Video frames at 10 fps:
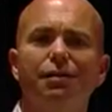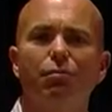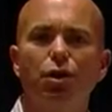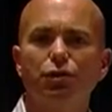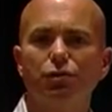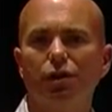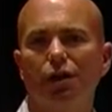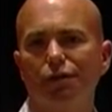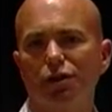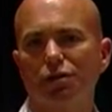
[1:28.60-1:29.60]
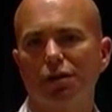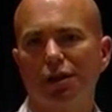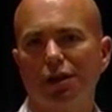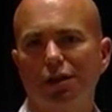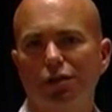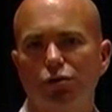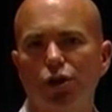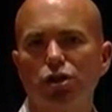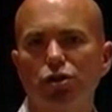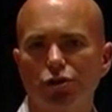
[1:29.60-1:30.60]
Most of the, the
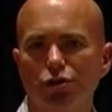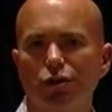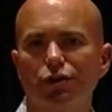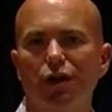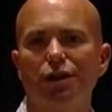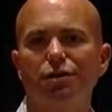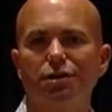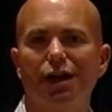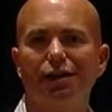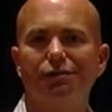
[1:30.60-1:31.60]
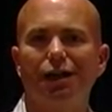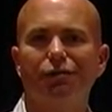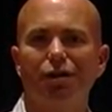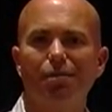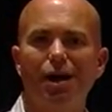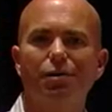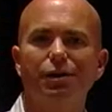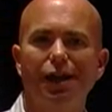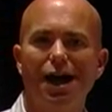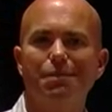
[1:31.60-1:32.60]
traditional storage vendors had, have come out with
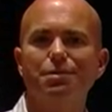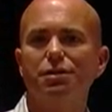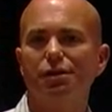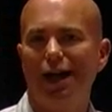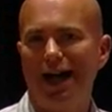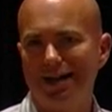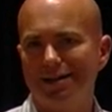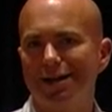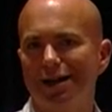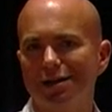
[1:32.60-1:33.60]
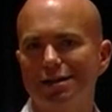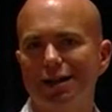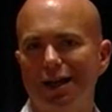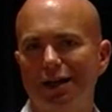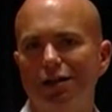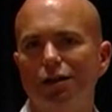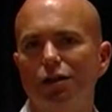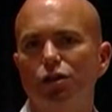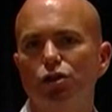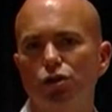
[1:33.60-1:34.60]
the option to add solid state
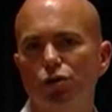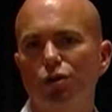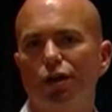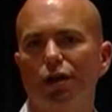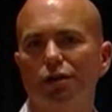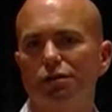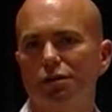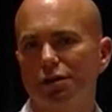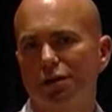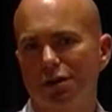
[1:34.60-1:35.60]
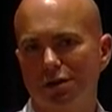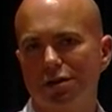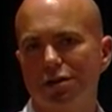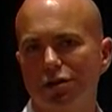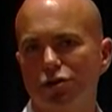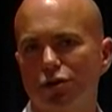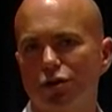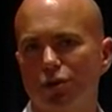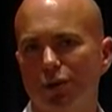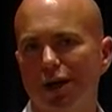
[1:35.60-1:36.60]
to their existing
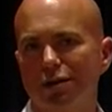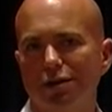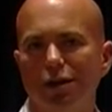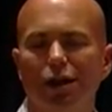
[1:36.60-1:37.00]
storage arrays.